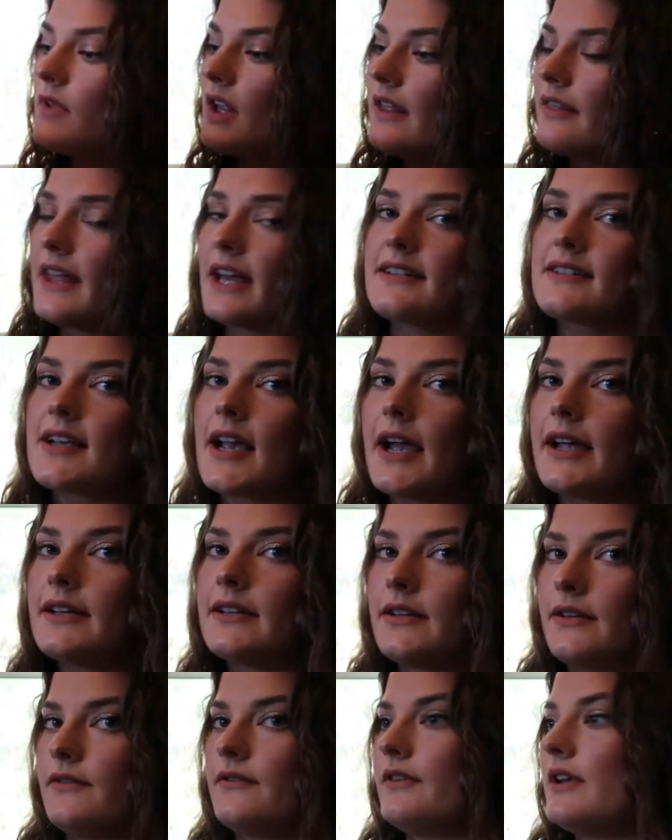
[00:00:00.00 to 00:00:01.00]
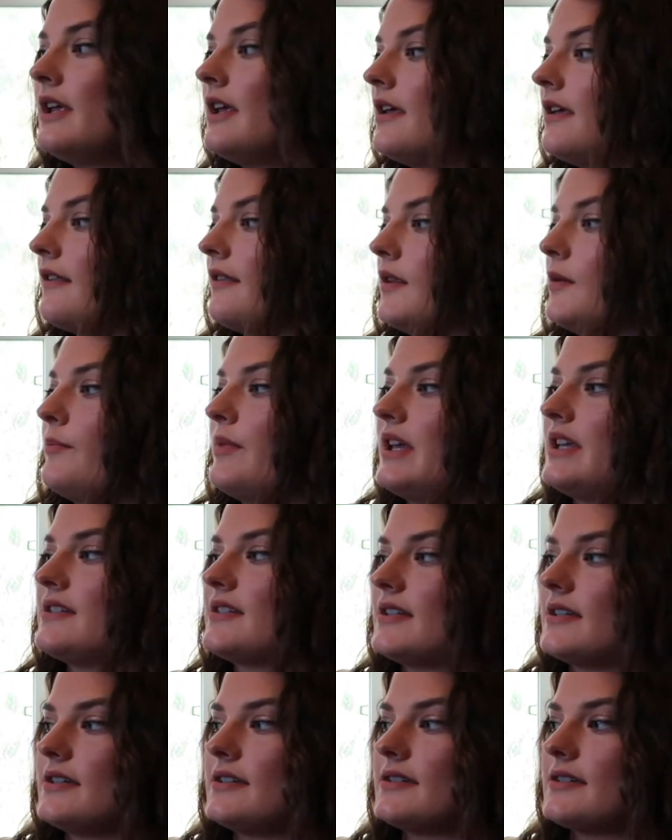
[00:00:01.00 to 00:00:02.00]
that's kind of the
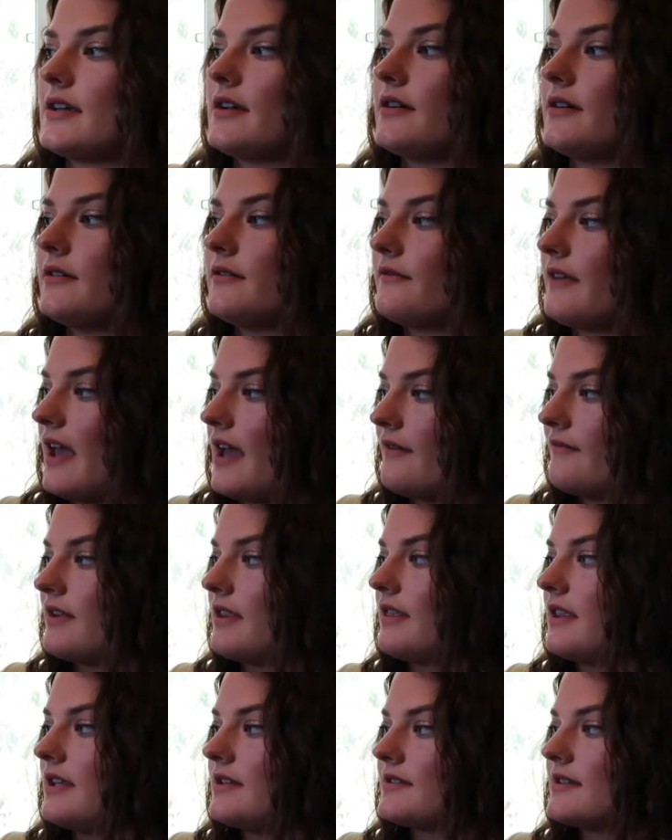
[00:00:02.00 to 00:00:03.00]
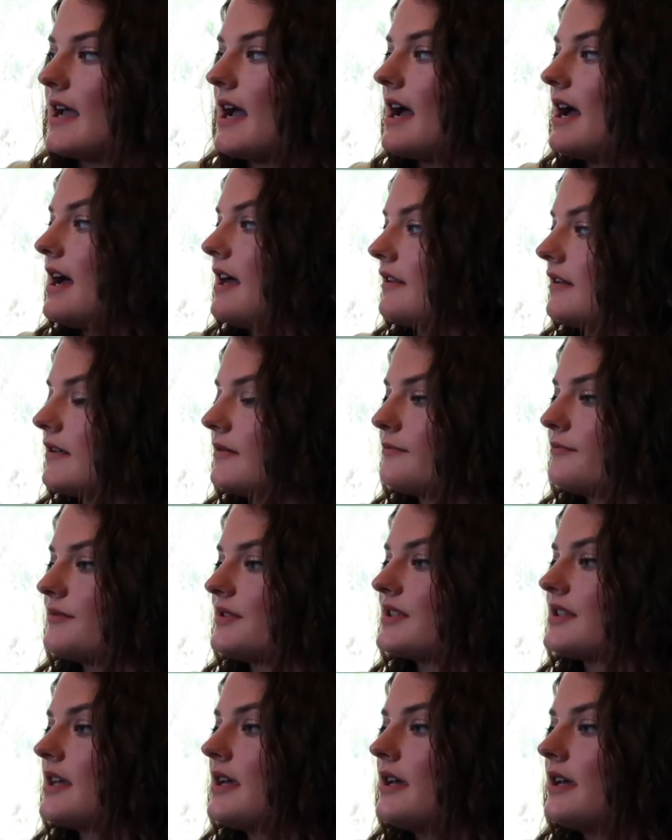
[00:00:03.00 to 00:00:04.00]
basis of having these
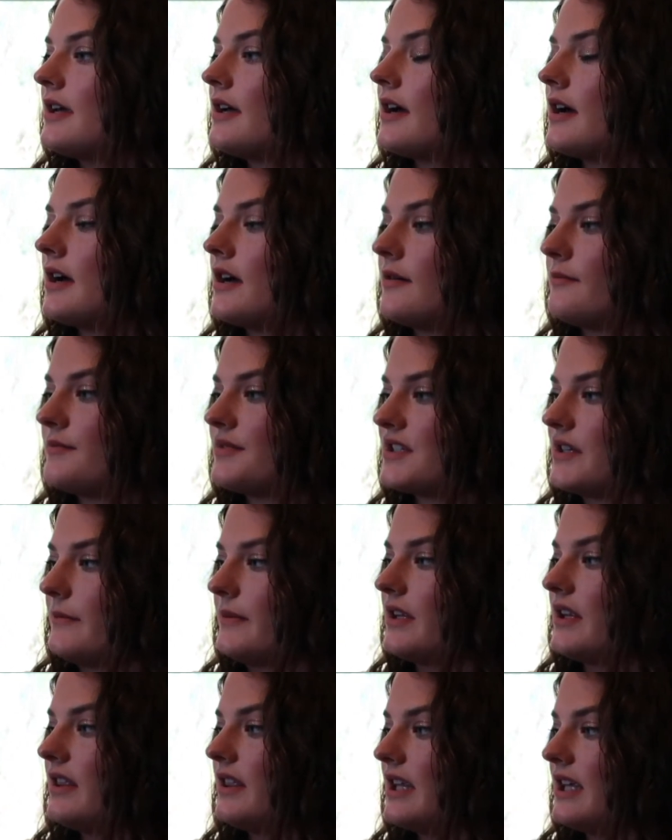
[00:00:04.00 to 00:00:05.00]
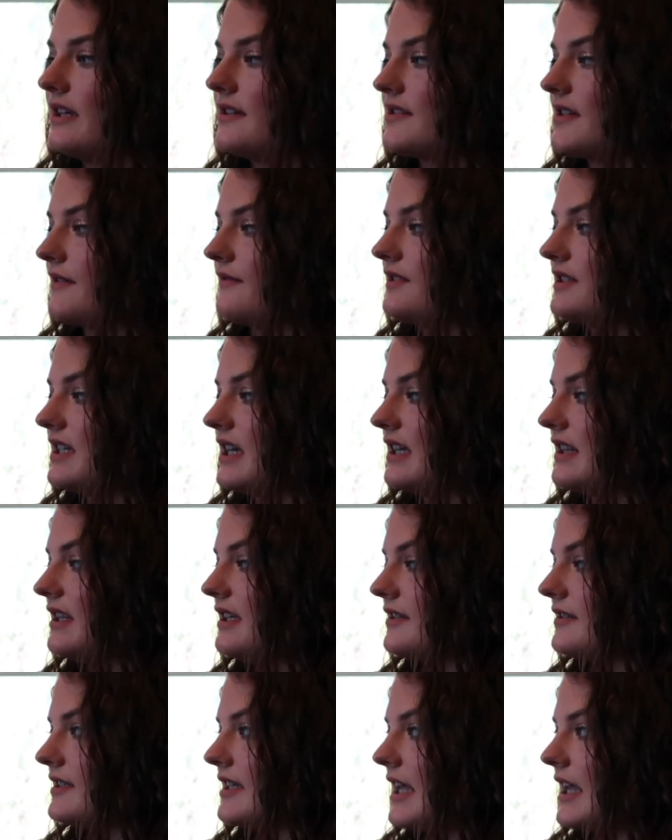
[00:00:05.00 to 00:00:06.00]
columns. Some of the things have stayed
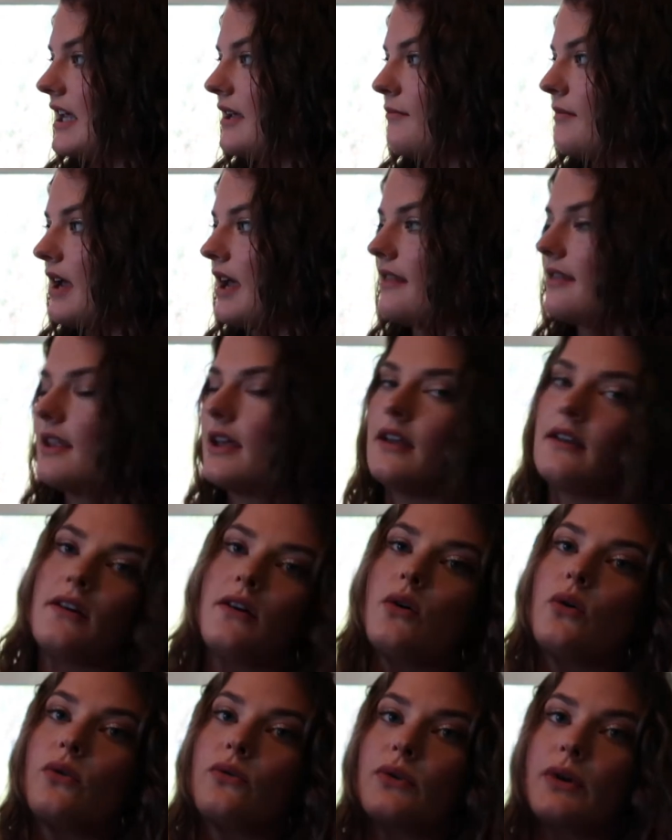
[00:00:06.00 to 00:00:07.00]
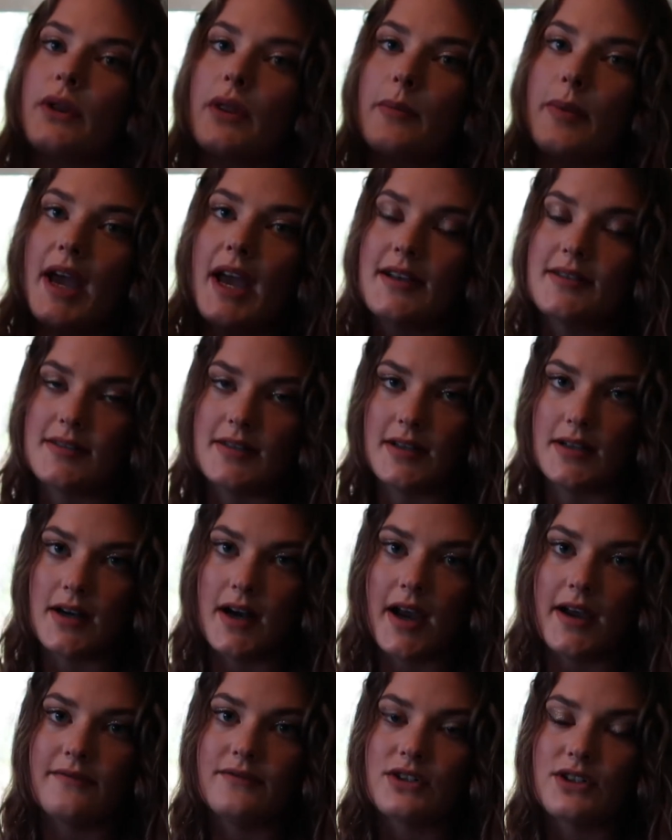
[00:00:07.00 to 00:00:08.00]
the same, and then over the past
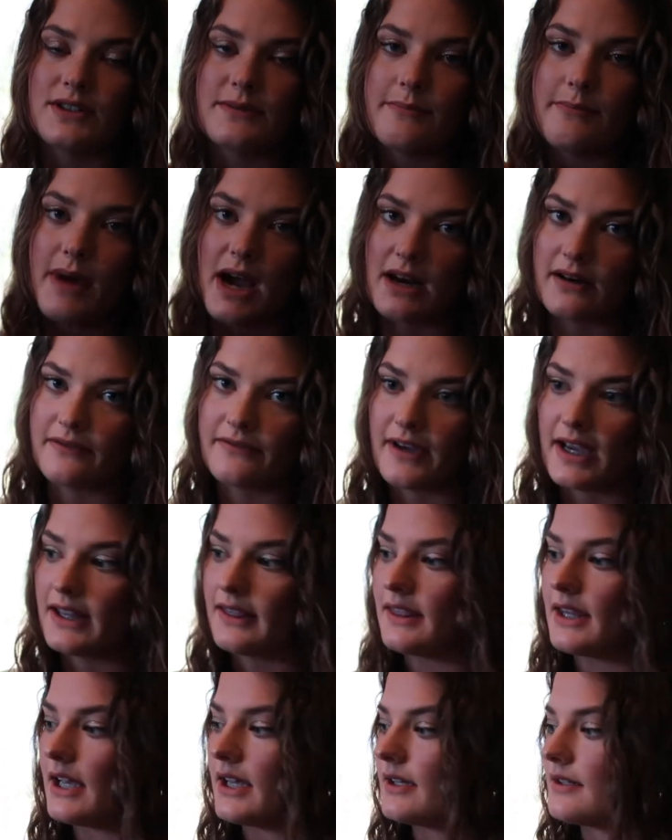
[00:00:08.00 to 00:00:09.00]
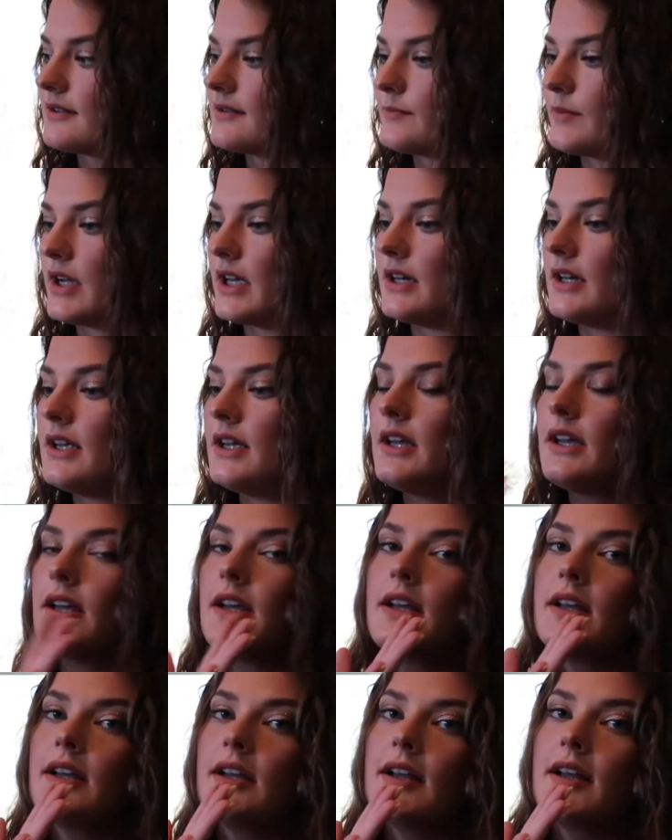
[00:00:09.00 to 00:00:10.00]
year I've just modified things, but
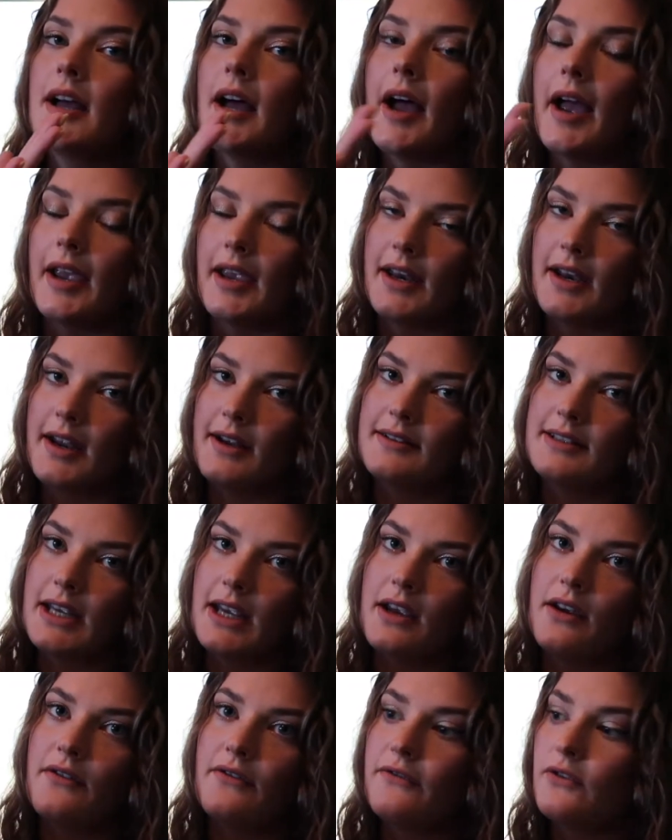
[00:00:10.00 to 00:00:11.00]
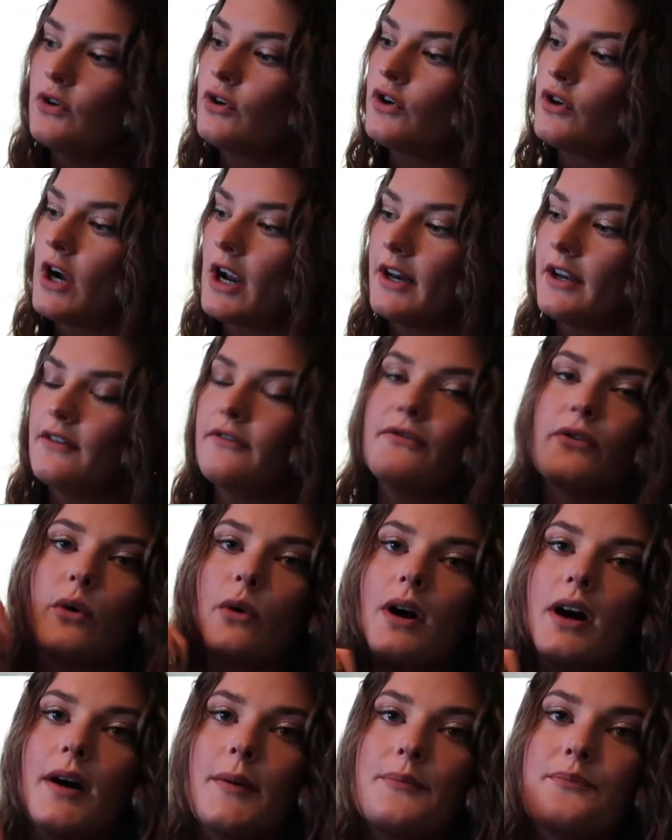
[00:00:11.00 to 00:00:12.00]
I cannot take full credit
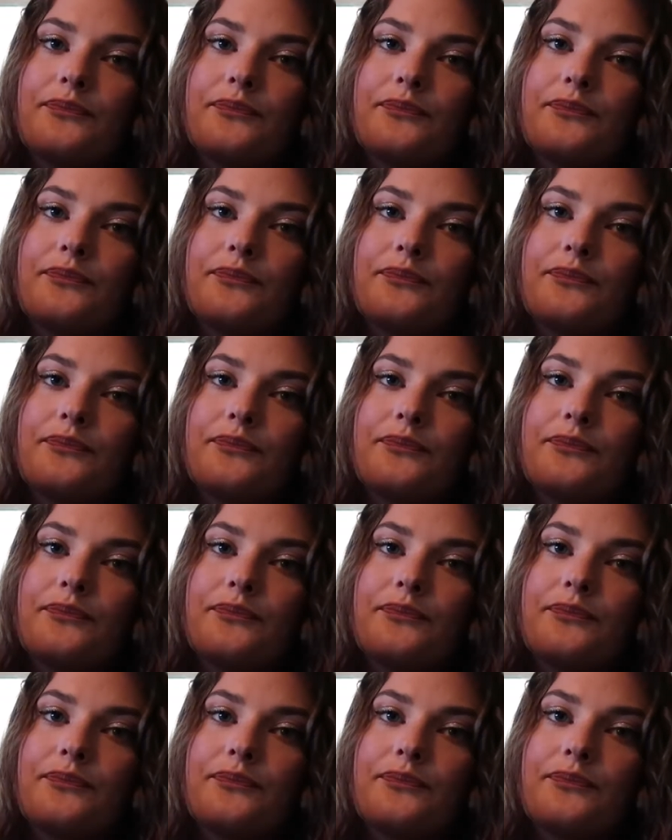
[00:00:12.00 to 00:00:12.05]
for